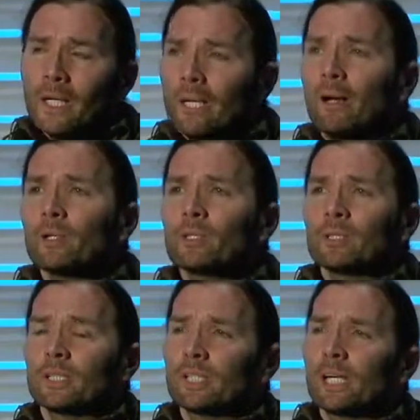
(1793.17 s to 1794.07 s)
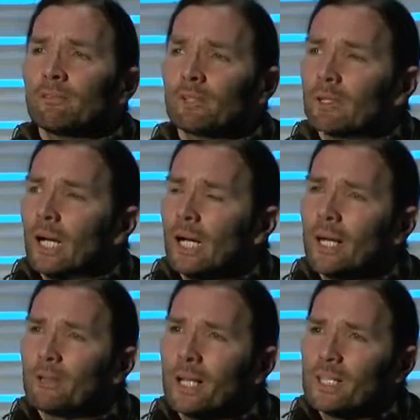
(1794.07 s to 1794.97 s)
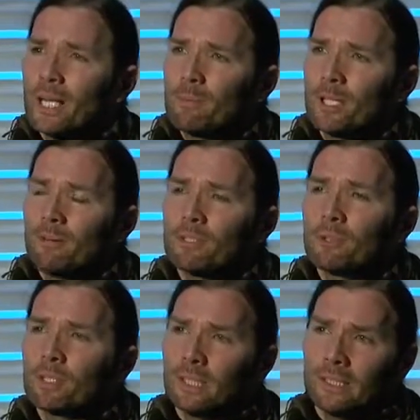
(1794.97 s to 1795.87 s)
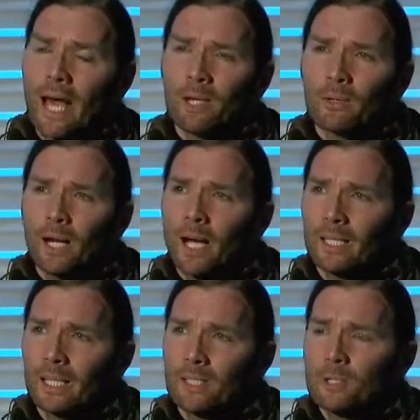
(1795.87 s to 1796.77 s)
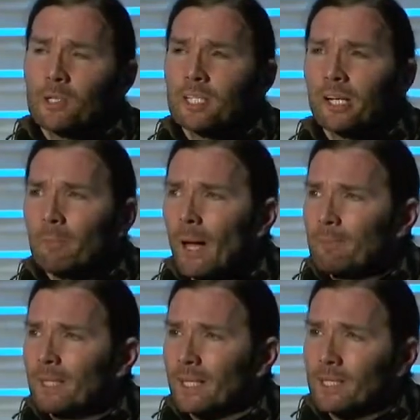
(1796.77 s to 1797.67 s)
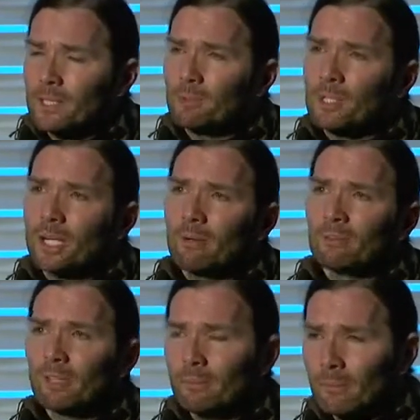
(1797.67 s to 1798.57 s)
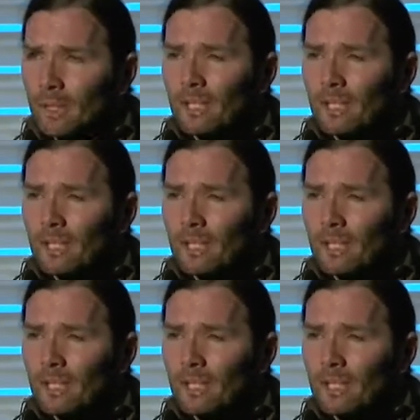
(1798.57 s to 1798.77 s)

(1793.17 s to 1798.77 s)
Now, I also didn't cover other enzymes you have, so nattokinase or serrapeptidase, which come from